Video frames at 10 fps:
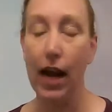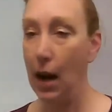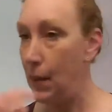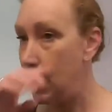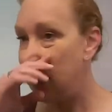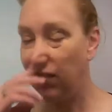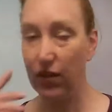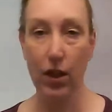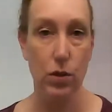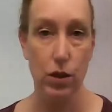And Hamlet,
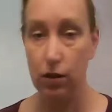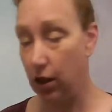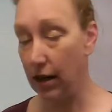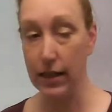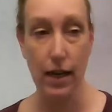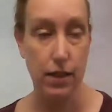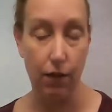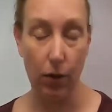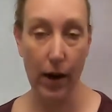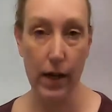for those you guys
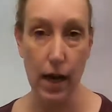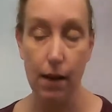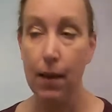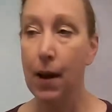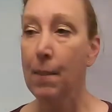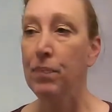haven't read it yet,